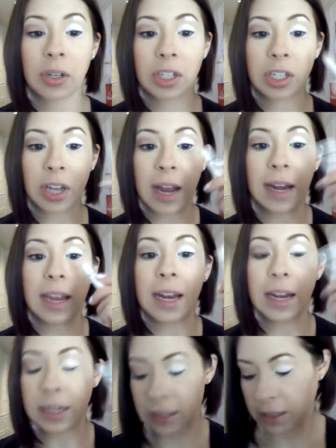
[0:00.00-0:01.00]
and just kind of get
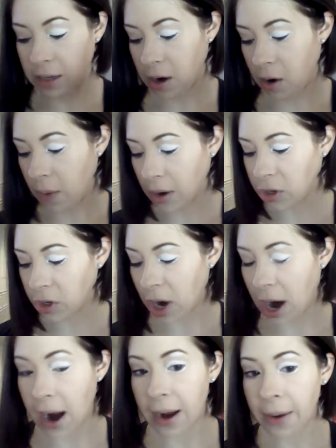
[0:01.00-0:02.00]
it around your
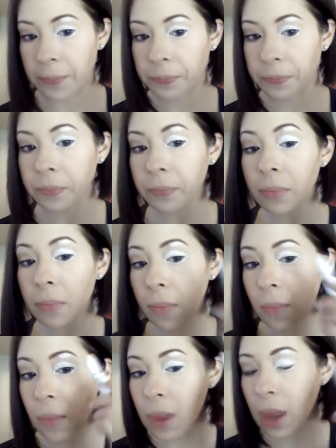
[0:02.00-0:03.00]
eye
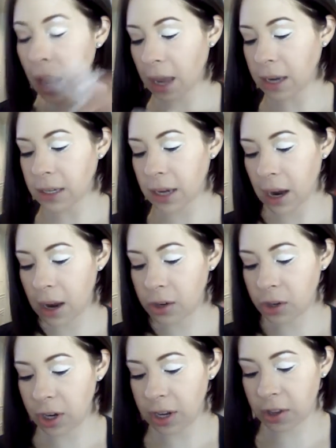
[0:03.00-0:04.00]
and
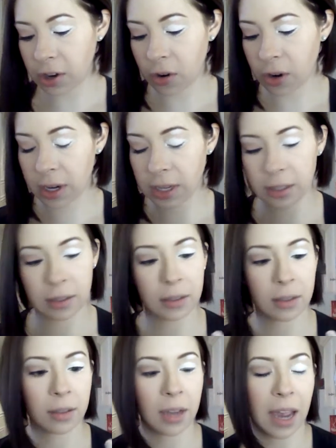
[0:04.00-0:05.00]
underneath your
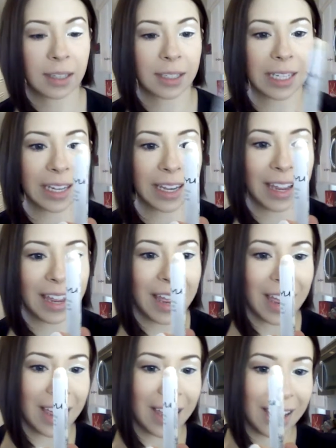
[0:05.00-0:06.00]
crease. Yeah, see?
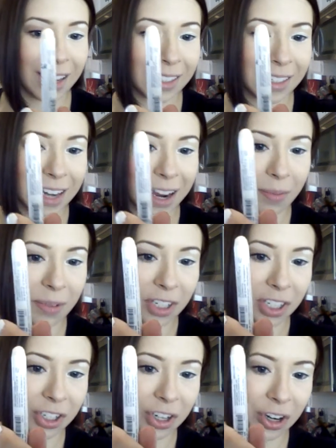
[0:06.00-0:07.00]
It's time to
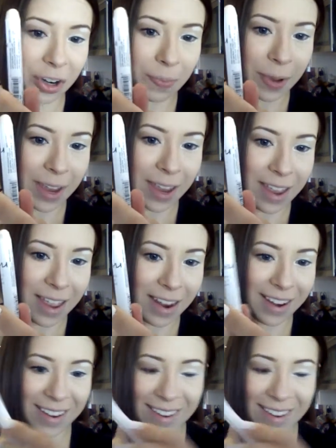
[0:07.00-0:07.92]
sharpen.